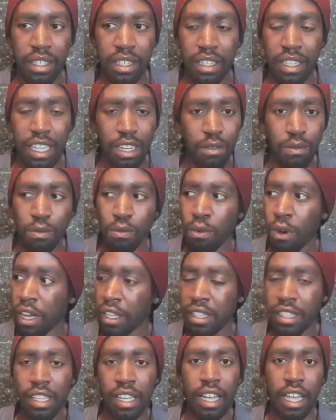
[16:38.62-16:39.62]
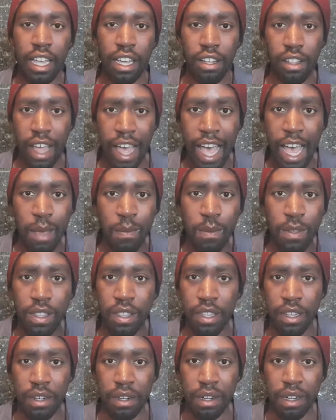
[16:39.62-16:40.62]
Like, what the hell
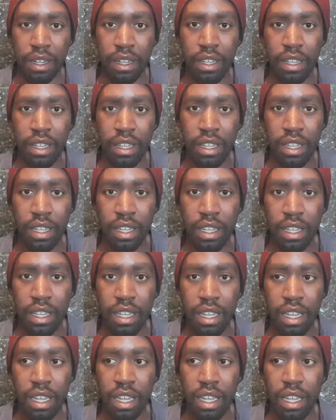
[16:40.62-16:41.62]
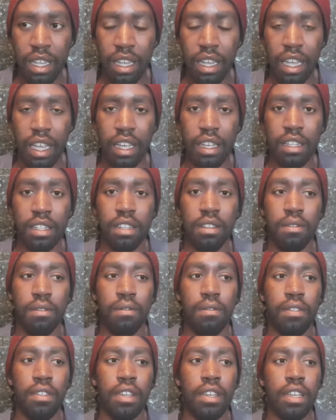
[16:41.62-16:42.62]
happened there? And the
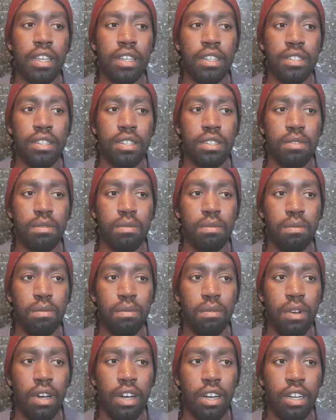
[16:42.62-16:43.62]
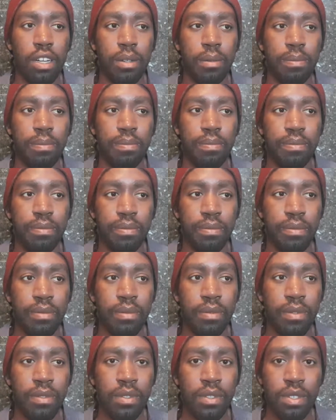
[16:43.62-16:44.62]
thing is
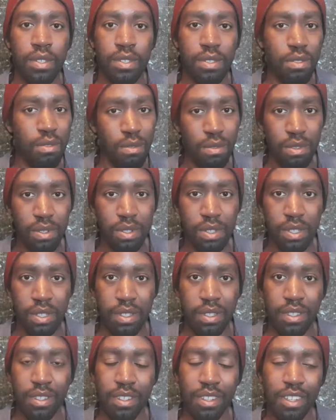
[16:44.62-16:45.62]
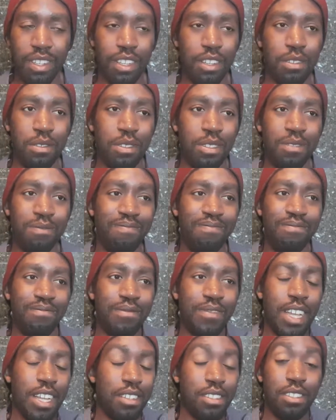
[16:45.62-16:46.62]
schools, you know,
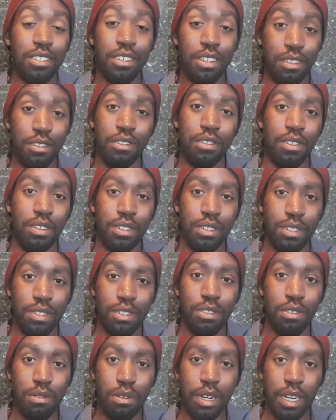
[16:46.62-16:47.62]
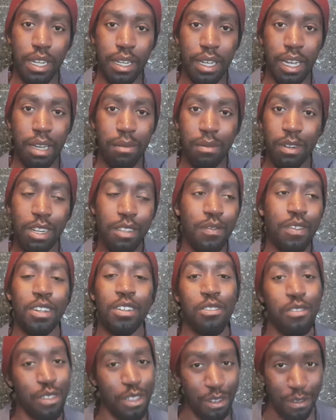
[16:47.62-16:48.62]
that's another story. I'm not even going to
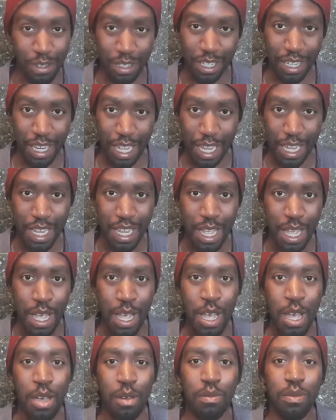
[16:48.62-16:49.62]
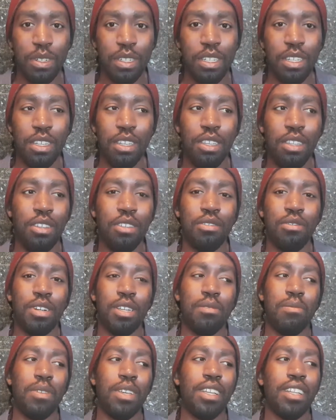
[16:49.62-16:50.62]
go there today. But you know
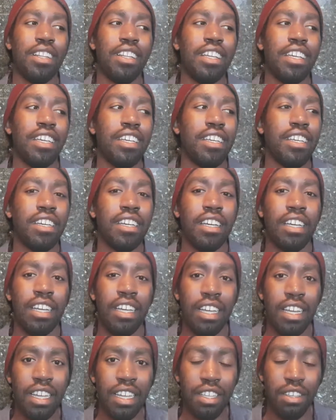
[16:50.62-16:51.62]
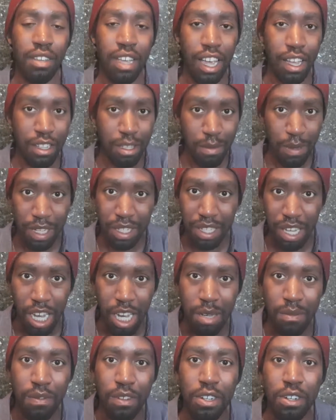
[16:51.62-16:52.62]
what I mean? Like, you have to make
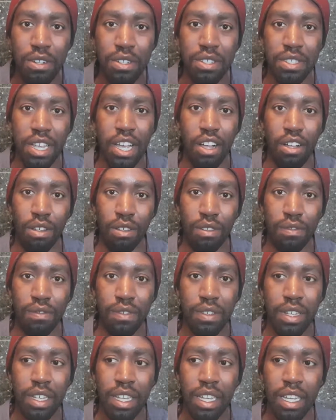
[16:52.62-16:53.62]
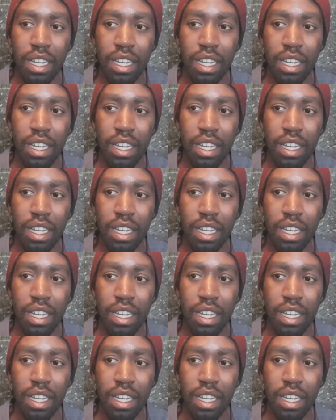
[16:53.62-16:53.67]
time for yourself.